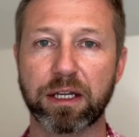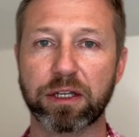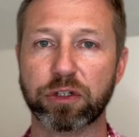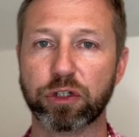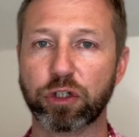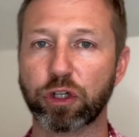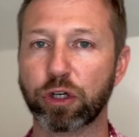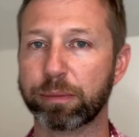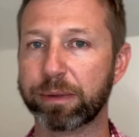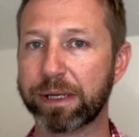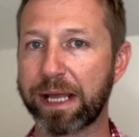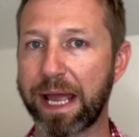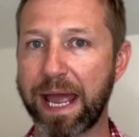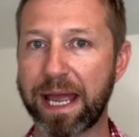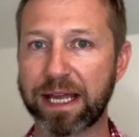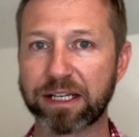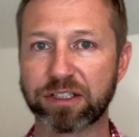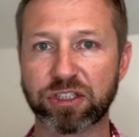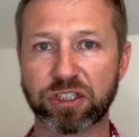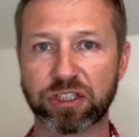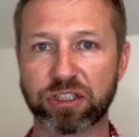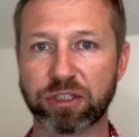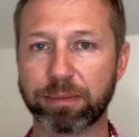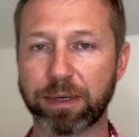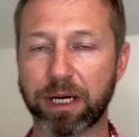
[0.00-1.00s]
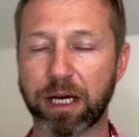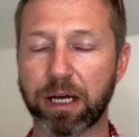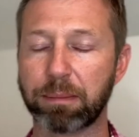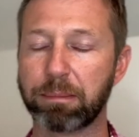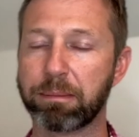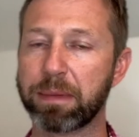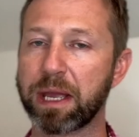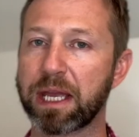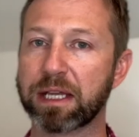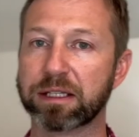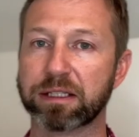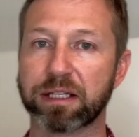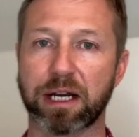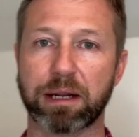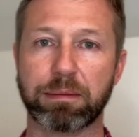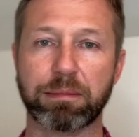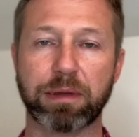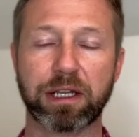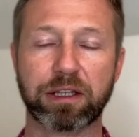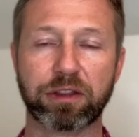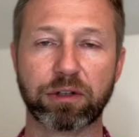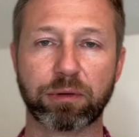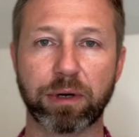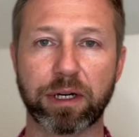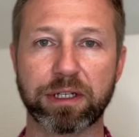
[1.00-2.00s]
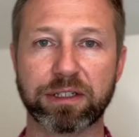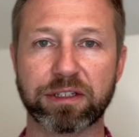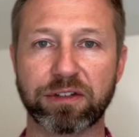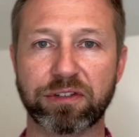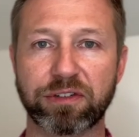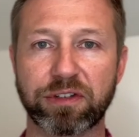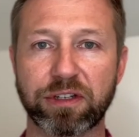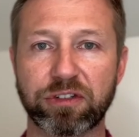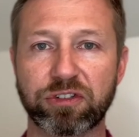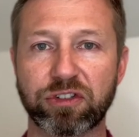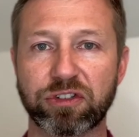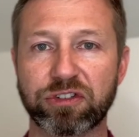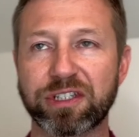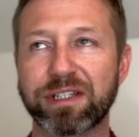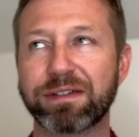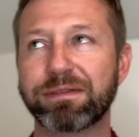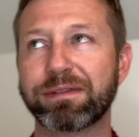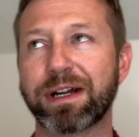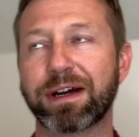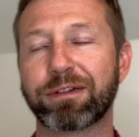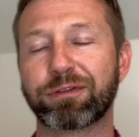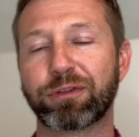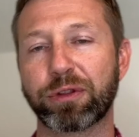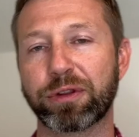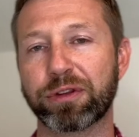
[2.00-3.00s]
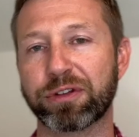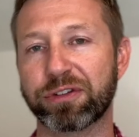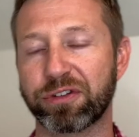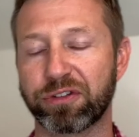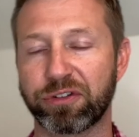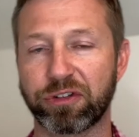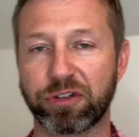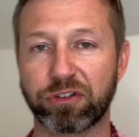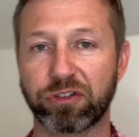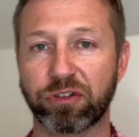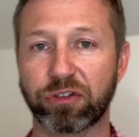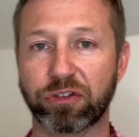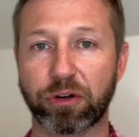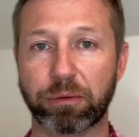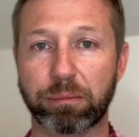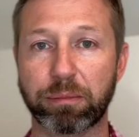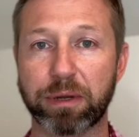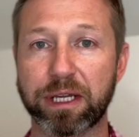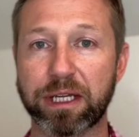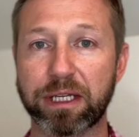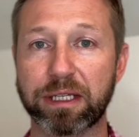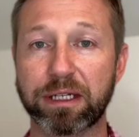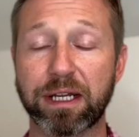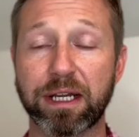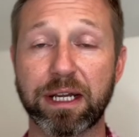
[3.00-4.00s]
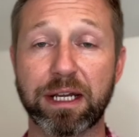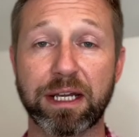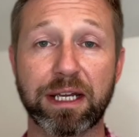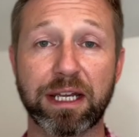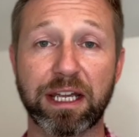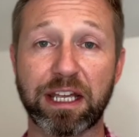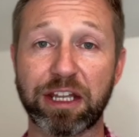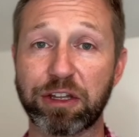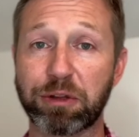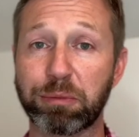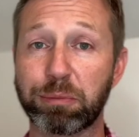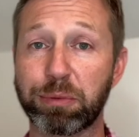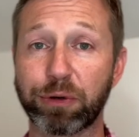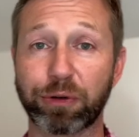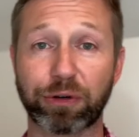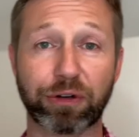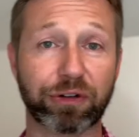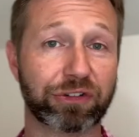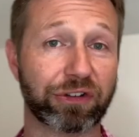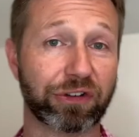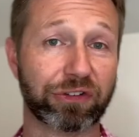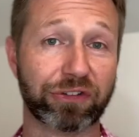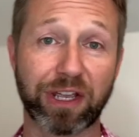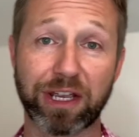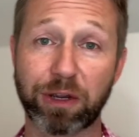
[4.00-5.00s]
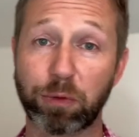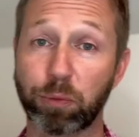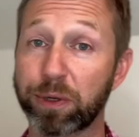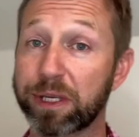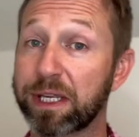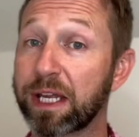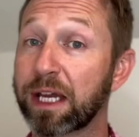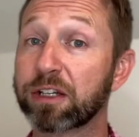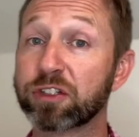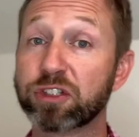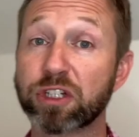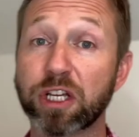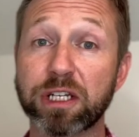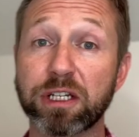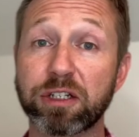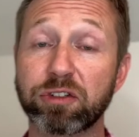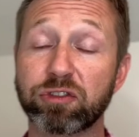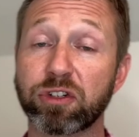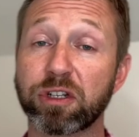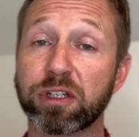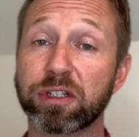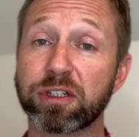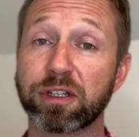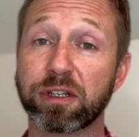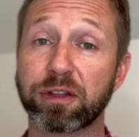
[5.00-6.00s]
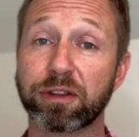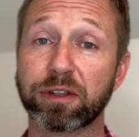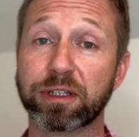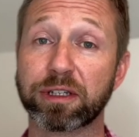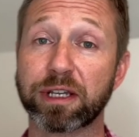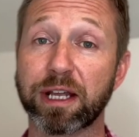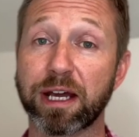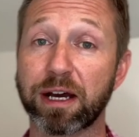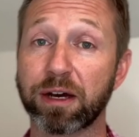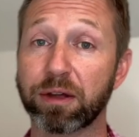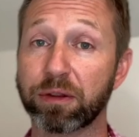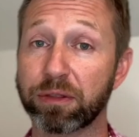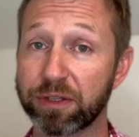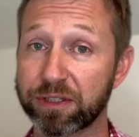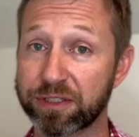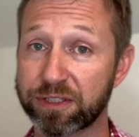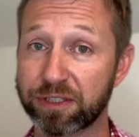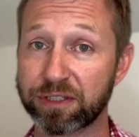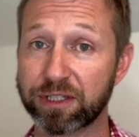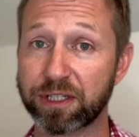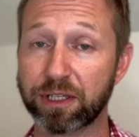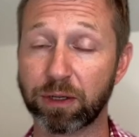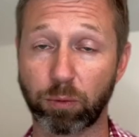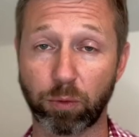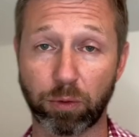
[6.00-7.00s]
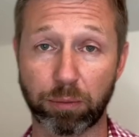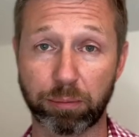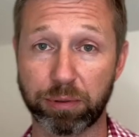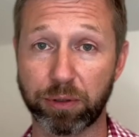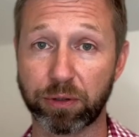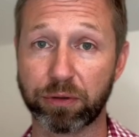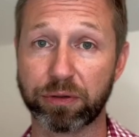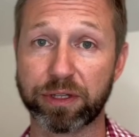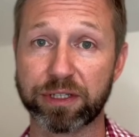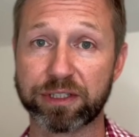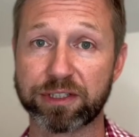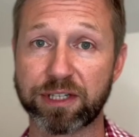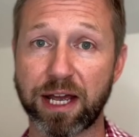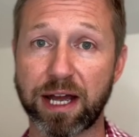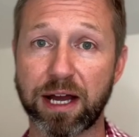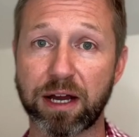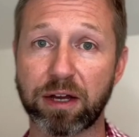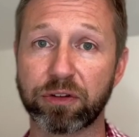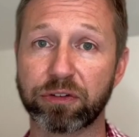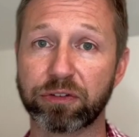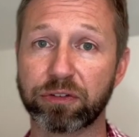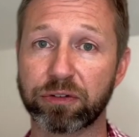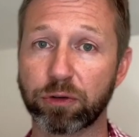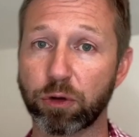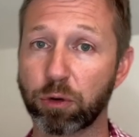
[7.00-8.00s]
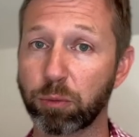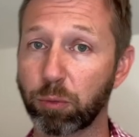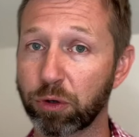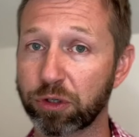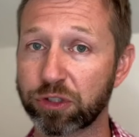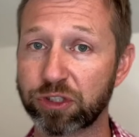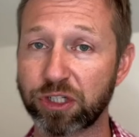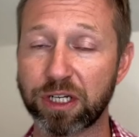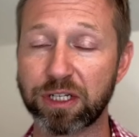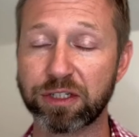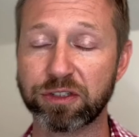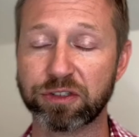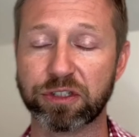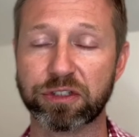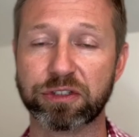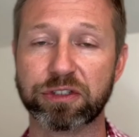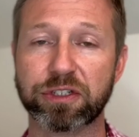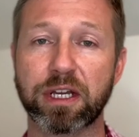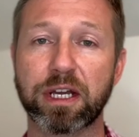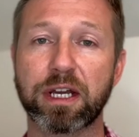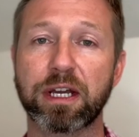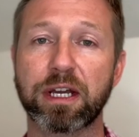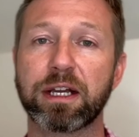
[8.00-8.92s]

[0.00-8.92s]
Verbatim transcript: You're gonna be anxious about, man, did I make the right decisions? Even after the decisions are made and the builder says, hey, we can't change anything now. This is it, we're building this house, no more changes.